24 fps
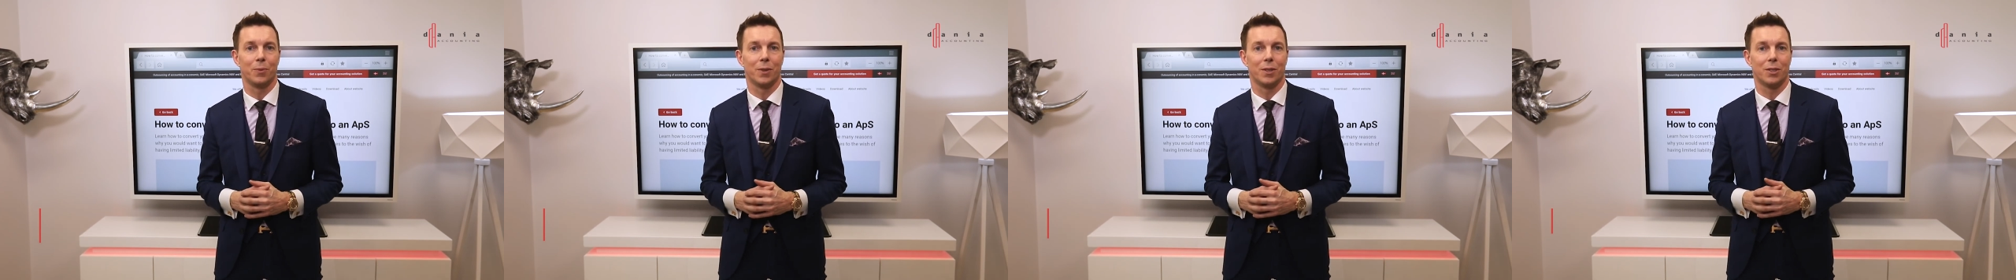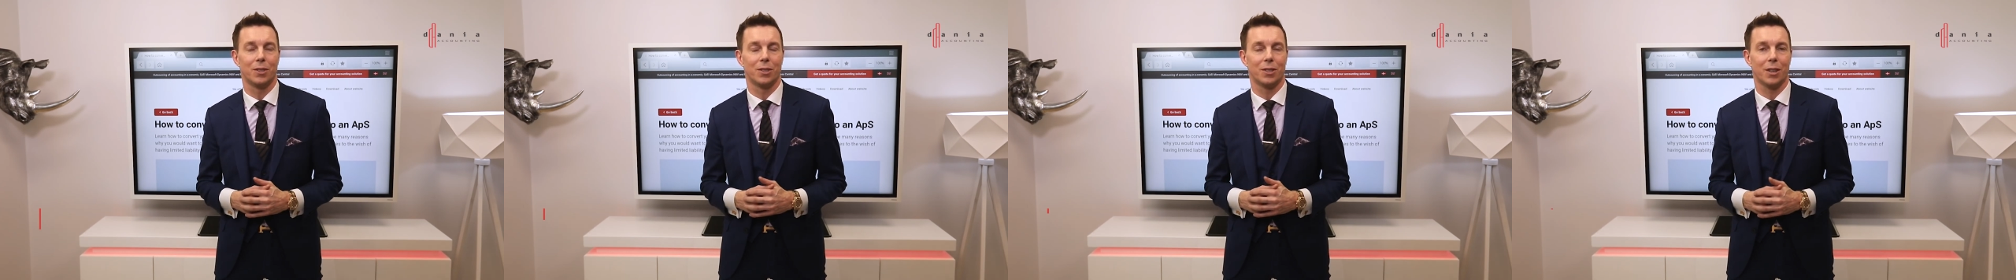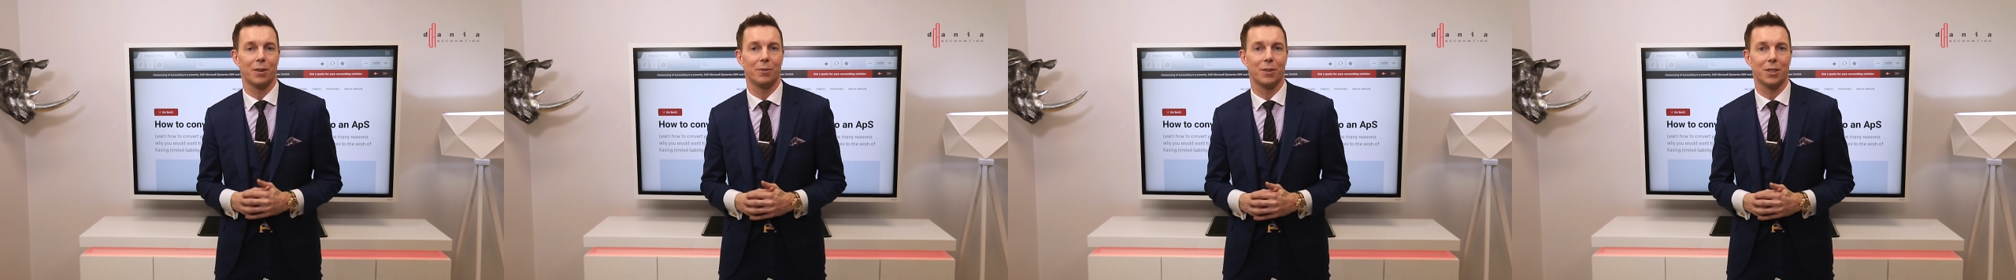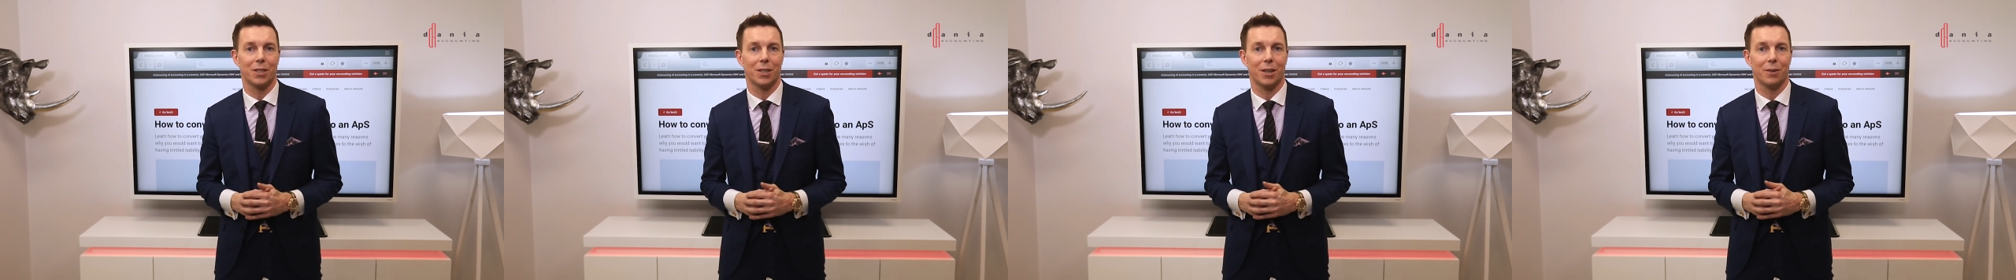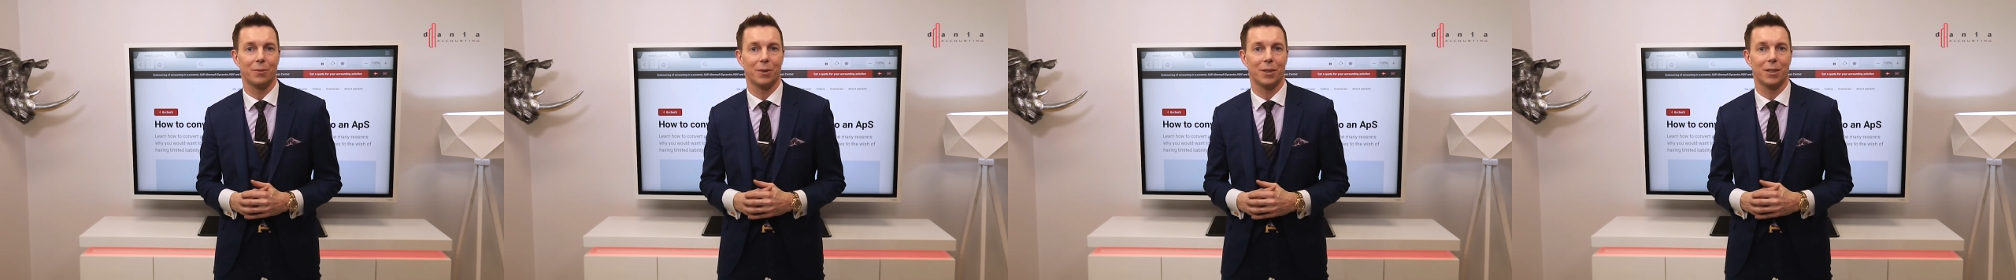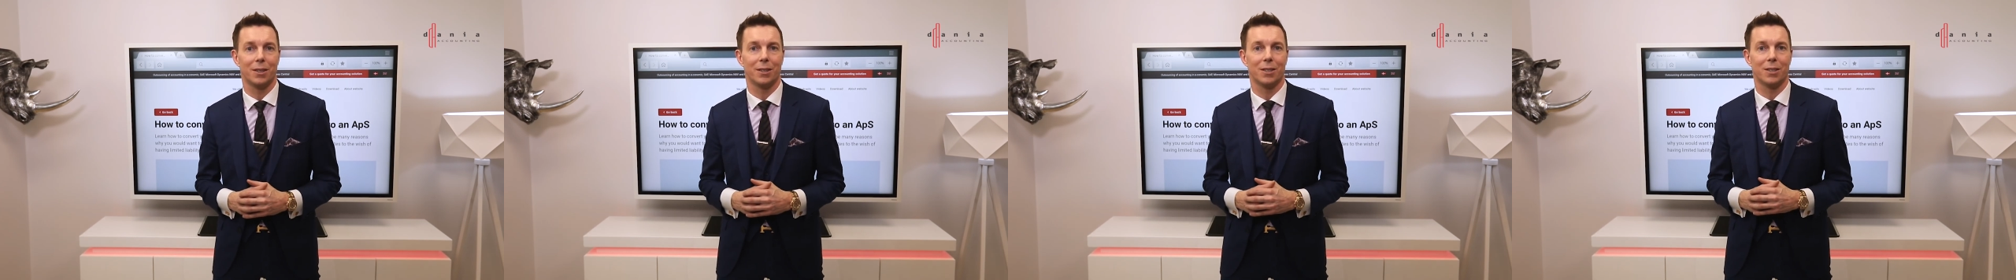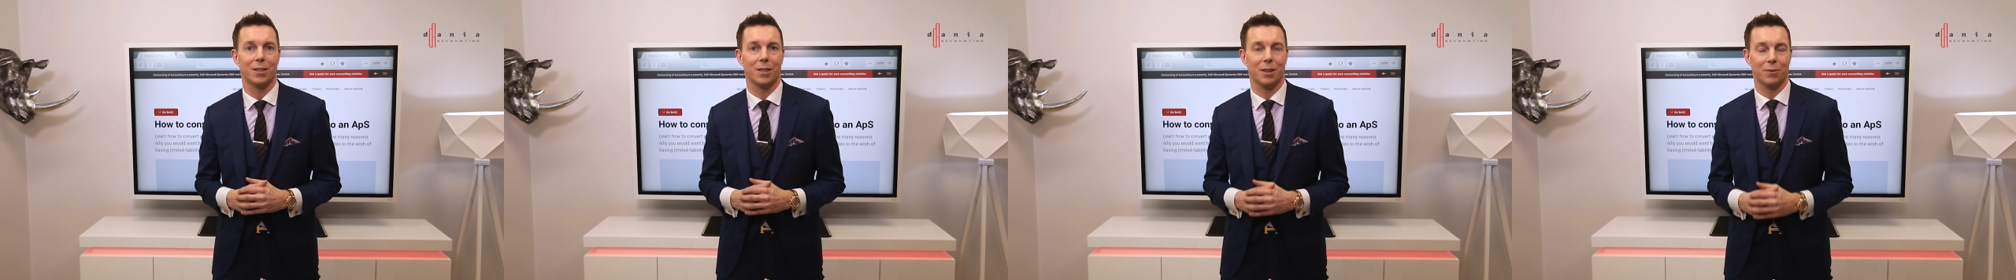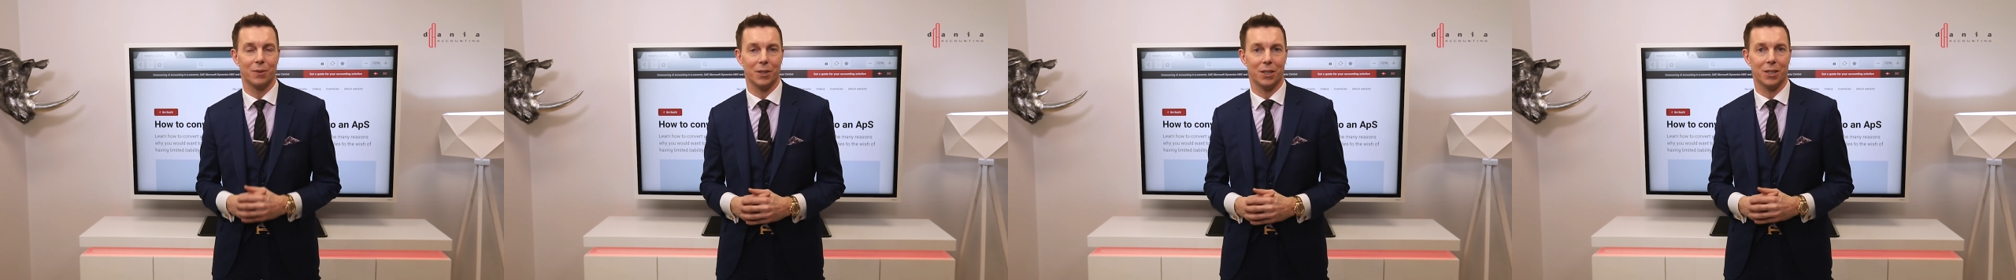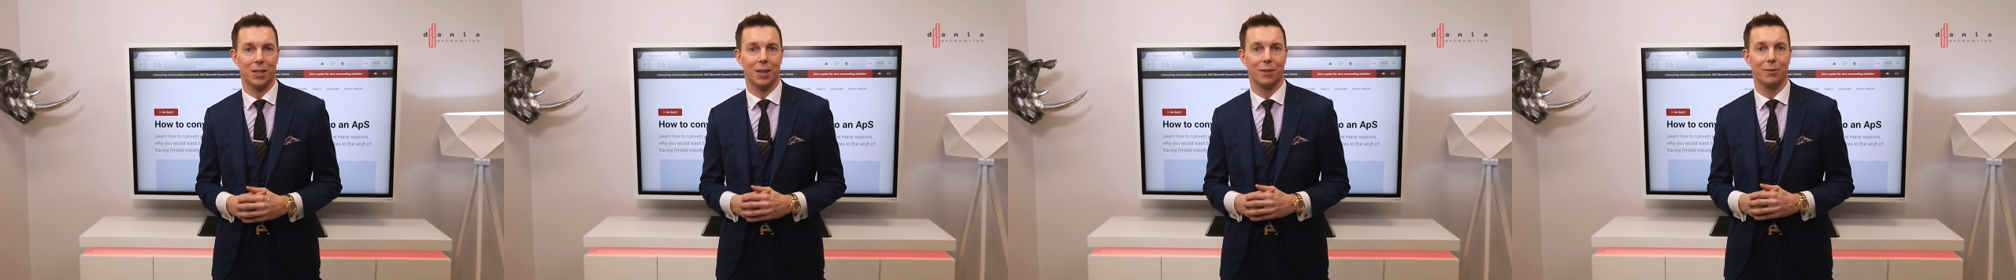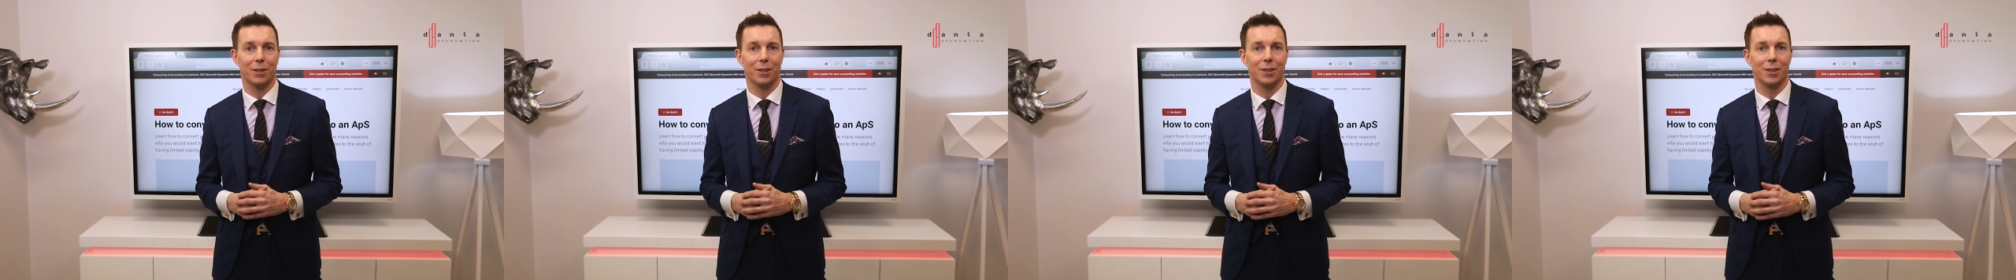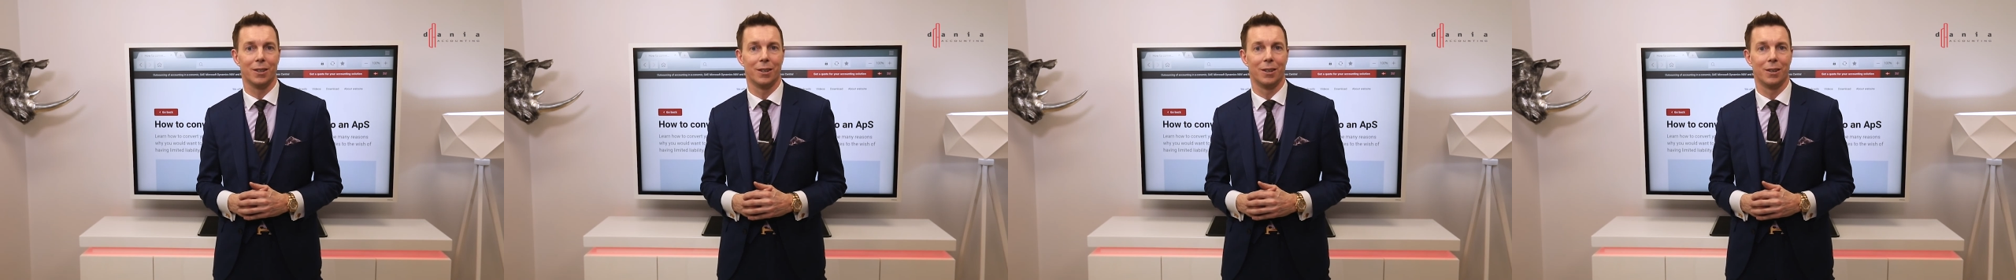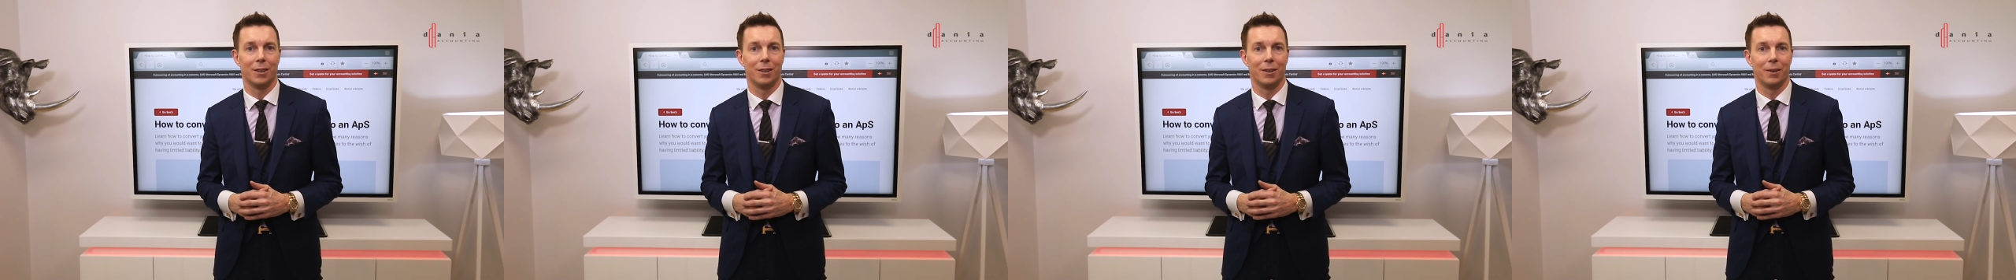
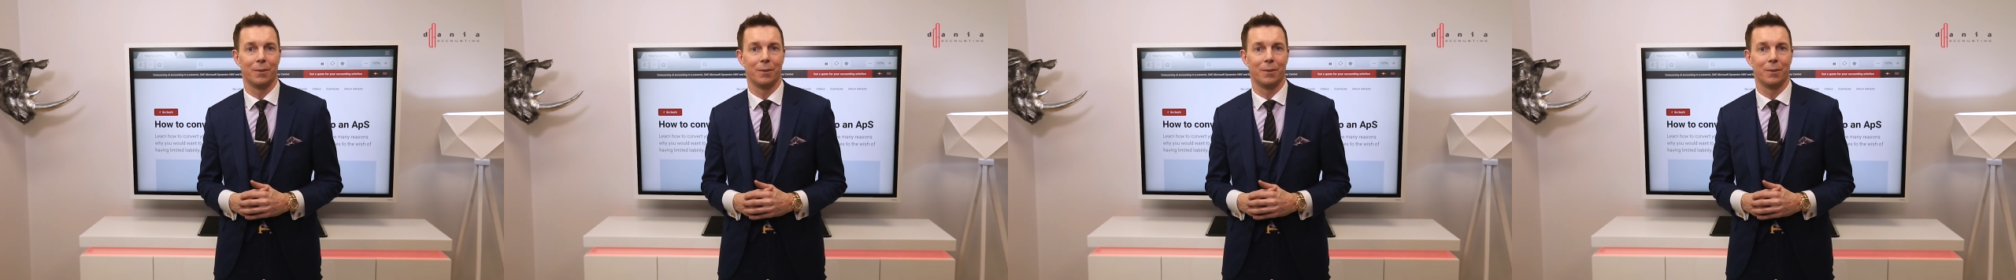7777.